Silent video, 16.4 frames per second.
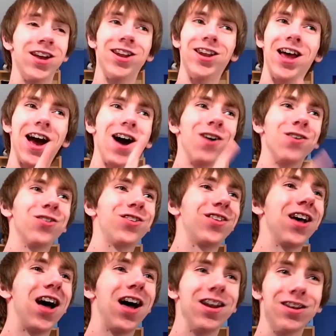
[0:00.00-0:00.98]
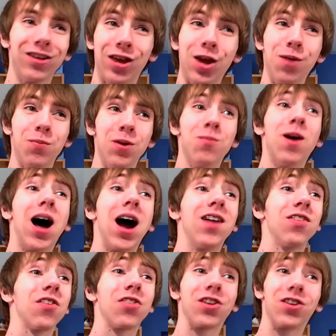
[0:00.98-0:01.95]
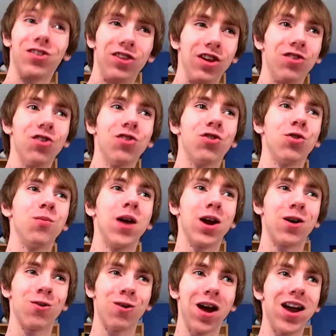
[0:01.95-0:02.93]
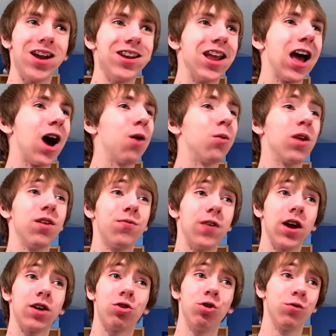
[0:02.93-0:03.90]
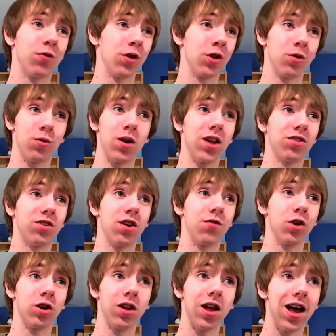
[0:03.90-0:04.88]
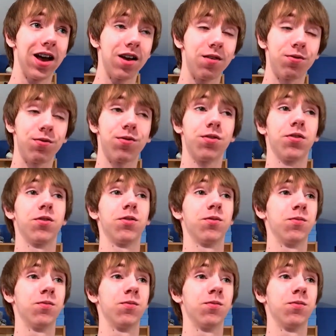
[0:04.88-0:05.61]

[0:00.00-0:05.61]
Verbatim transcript: Now, son, keep in mind that the decisions you make right now will affect you for the rest of your life.